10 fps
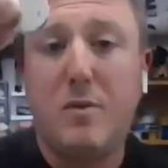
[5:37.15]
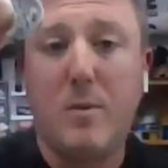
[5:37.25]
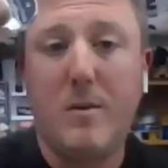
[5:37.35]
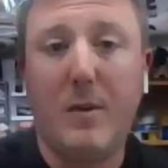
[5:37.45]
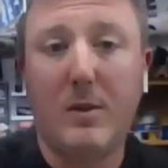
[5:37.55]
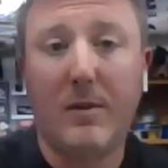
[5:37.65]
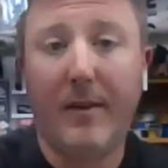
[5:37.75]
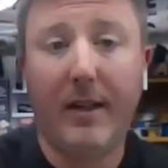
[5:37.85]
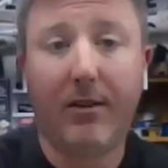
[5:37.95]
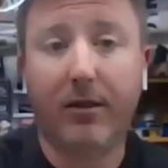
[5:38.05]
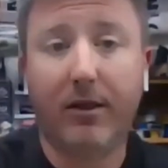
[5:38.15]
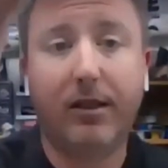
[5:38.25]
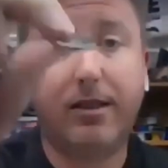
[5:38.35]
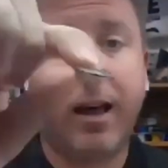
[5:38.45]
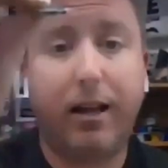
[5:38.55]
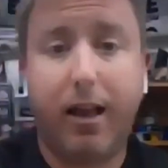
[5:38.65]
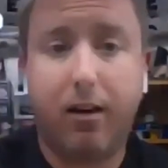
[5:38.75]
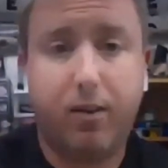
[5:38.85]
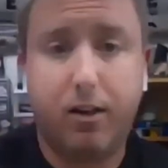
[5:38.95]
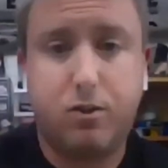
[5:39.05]
Three volts of electricity is not a
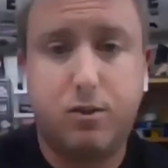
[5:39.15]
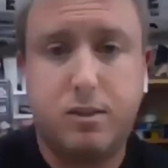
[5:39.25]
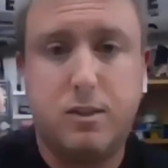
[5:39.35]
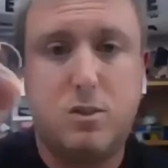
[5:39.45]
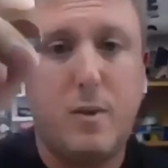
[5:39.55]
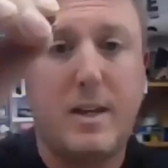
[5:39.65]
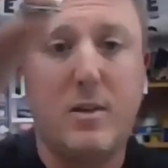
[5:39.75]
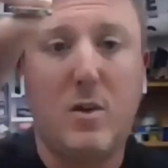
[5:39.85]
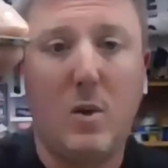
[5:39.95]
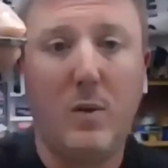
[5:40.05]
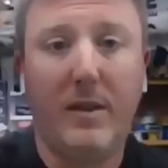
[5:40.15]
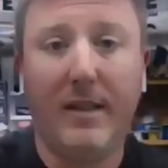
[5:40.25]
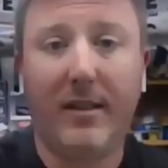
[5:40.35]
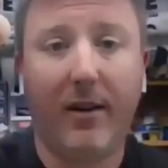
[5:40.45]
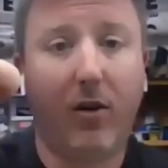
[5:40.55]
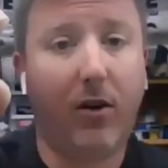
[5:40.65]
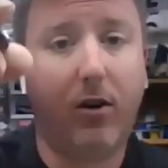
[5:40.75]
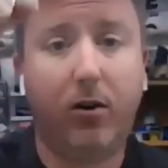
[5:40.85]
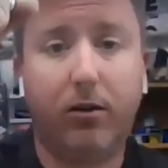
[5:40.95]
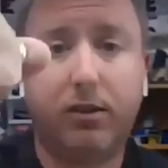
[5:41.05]
lot of electricity. So I can hold this at
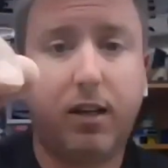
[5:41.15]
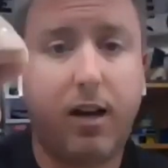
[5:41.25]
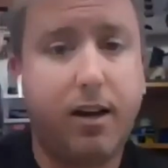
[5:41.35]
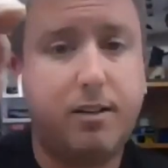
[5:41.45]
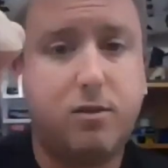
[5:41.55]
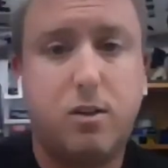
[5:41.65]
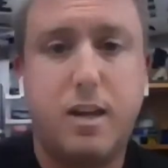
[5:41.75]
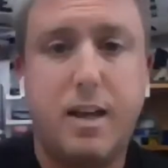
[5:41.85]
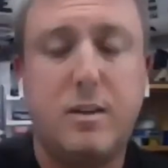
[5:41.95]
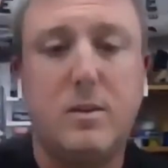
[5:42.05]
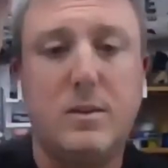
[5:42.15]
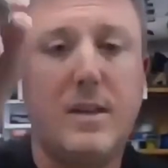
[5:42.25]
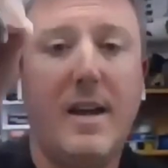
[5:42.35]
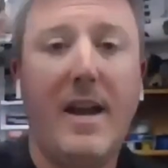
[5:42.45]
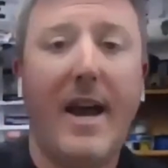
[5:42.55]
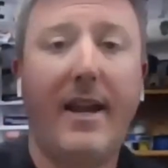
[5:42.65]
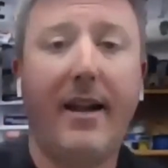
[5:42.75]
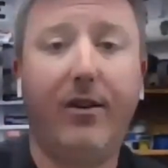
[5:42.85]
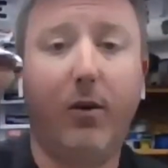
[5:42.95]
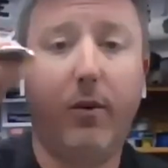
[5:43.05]
all sides, all angles, and
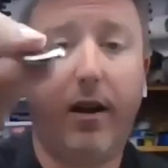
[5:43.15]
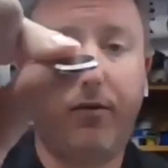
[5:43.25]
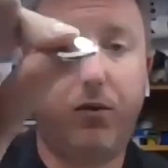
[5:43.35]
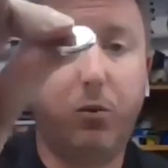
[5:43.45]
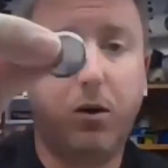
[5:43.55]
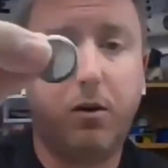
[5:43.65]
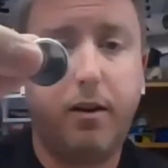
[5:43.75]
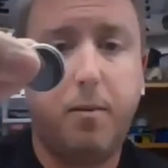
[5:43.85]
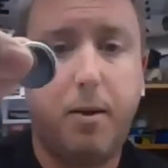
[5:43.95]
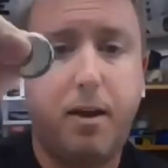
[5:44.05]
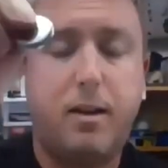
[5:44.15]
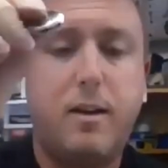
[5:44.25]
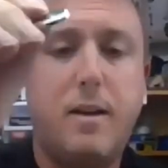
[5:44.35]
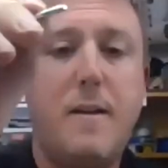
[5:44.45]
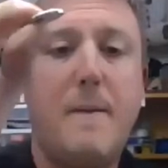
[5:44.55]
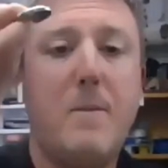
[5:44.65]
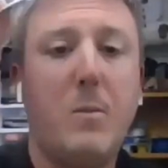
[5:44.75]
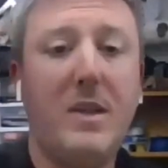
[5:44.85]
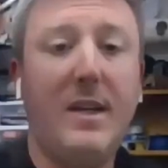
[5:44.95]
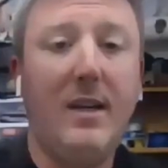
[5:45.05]
I don't have to worry about it.
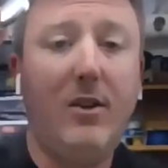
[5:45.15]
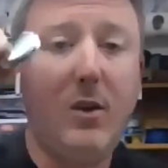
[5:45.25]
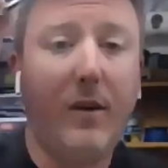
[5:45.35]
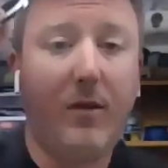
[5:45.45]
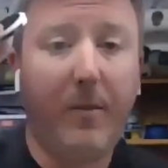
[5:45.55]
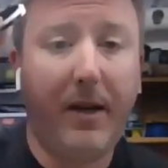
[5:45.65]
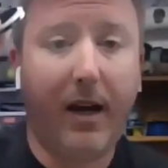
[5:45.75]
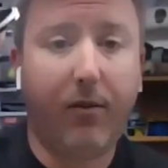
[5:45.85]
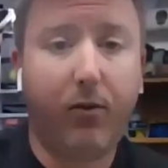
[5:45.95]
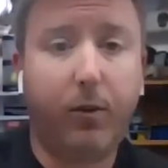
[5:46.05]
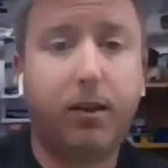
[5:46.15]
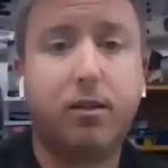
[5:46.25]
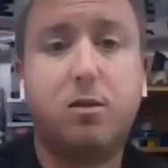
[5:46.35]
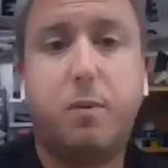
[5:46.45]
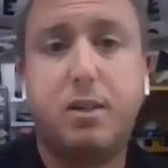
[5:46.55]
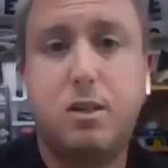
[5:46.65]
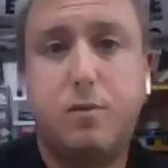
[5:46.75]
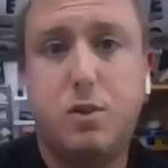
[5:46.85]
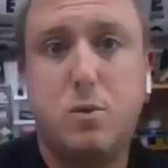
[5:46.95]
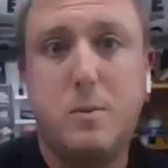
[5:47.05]
One thing you do have to be careful with, especially
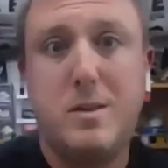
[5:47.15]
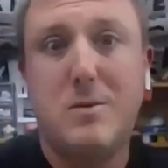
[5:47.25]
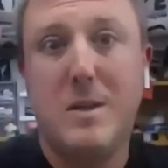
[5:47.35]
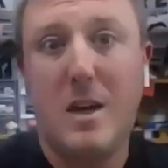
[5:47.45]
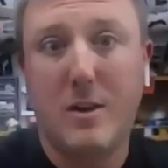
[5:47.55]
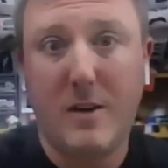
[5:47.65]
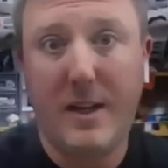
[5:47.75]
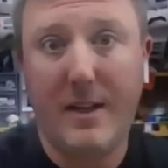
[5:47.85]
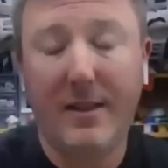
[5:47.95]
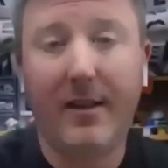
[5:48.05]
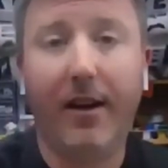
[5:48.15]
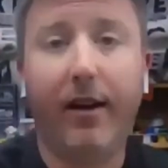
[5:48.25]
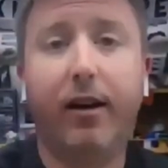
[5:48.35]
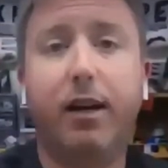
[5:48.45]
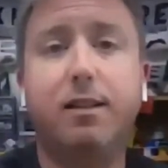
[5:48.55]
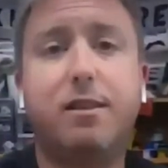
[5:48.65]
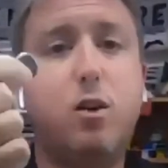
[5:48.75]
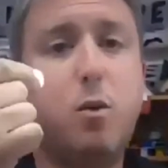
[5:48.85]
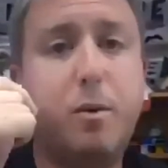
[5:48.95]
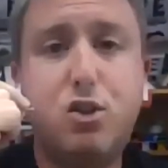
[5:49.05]
if you're doing this with younger kids, is that
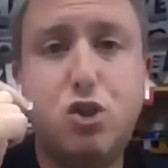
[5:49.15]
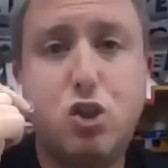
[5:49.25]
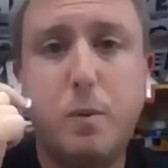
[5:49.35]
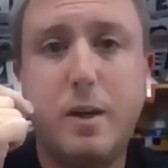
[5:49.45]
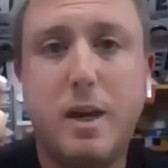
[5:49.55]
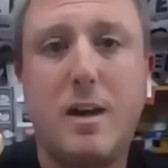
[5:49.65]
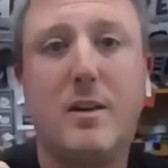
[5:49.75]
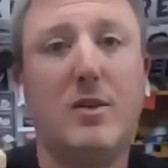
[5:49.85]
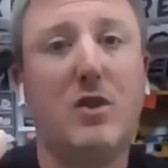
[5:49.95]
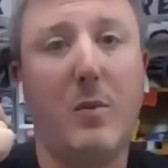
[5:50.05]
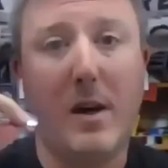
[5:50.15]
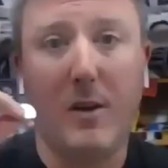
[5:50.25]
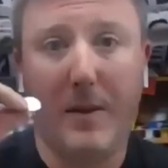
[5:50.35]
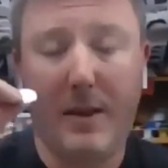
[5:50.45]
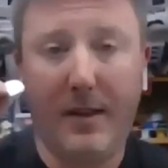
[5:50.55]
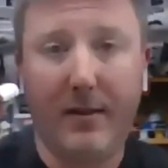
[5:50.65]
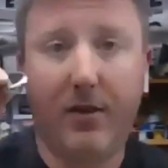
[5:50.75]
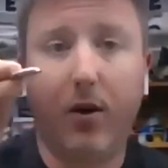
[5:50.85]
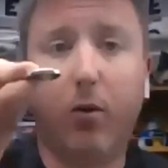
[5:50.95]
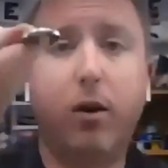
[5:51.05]
nobody's chewing on or swallowing these.
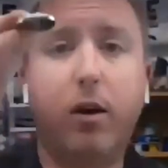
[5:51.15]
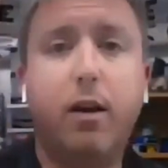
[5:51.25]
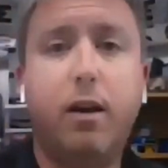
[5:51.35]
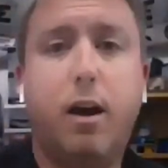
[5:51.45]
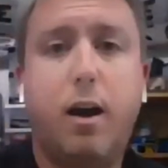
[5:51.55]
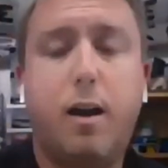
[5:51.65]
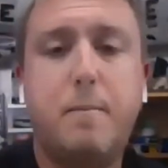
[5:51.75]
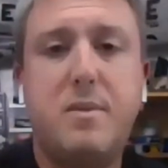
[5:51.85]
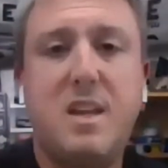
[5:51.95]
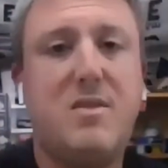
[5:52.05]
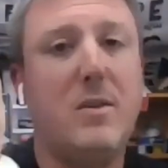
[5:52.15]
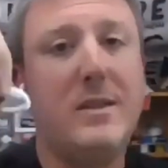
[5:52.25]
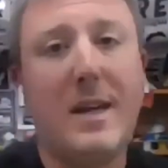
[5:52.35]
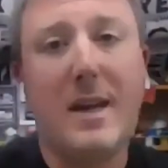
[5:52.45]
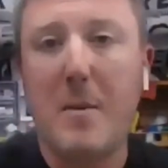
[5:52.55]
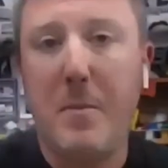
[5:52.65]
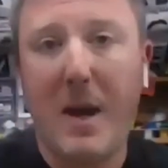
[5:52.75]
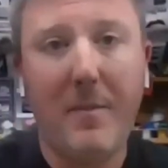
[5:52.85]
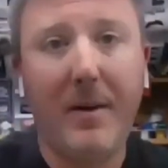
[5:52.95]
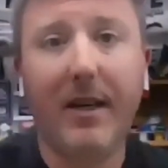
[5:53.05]
So um, if there is like a
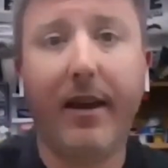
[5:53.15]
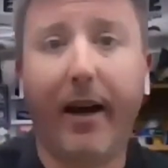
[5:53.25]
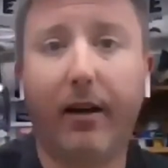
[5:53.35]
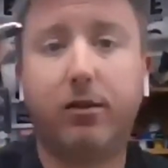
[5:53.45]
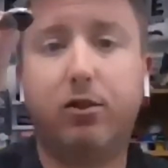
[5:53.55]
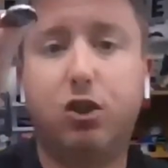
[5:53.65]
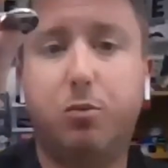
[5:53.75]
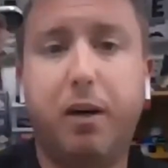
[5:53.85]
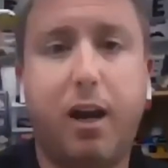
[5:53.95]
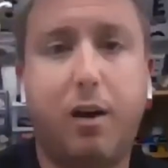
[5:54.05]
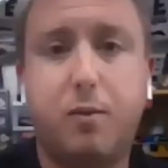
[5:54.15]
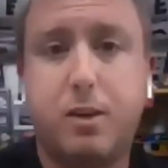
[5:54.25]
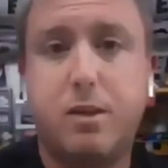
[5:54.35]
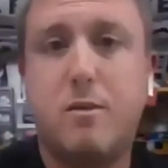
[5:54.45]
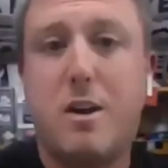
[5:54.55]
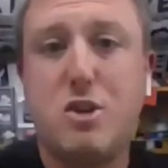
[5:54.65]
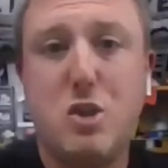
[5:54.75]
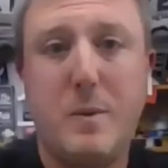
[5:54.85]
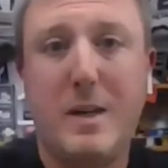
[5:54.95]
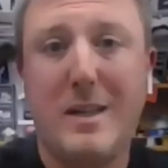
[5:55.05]
baby in the house, just be careful that they're not
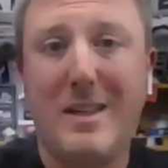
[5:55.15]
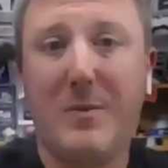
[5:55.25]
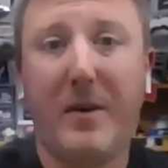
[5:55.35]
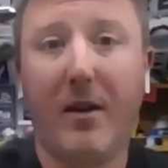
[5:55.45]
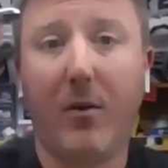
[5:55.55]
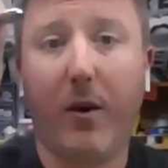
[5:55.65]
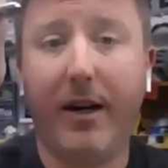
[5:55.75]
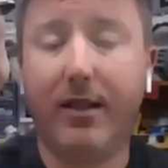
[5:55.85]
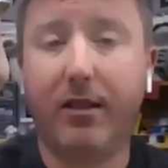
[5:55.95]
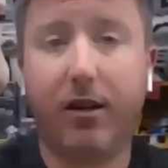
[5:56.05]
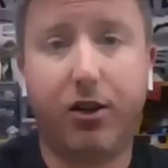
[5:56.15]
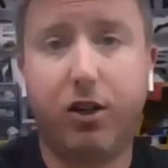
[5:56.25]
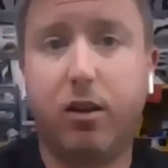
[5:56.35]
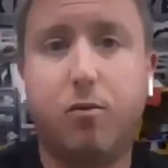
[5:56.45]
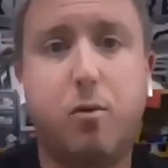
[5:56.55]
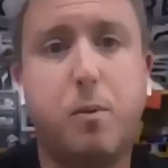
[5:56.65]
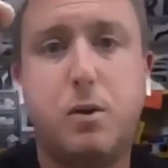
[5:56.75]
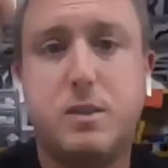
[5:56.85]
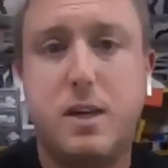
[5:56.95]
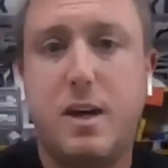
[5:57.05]
chewing on these, but otherwise touching them from
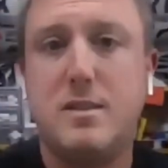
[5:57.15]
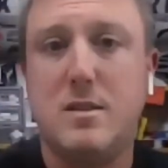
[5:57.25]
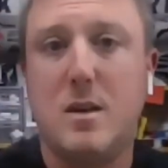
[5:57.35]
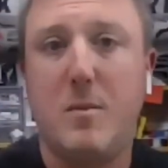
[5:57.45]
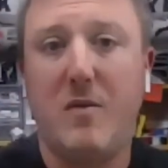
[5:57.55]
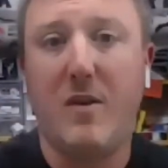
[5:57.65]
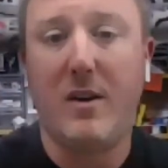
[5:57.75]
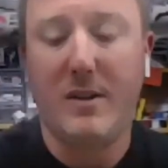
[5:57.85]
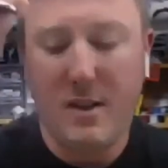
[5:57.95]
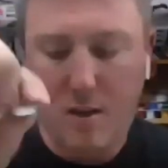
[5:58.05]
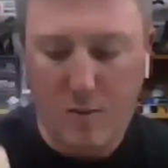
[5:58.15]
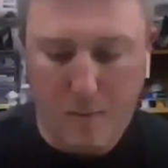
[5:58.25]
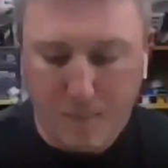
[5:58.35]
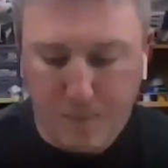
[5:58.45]
all sides is gonna be very safe.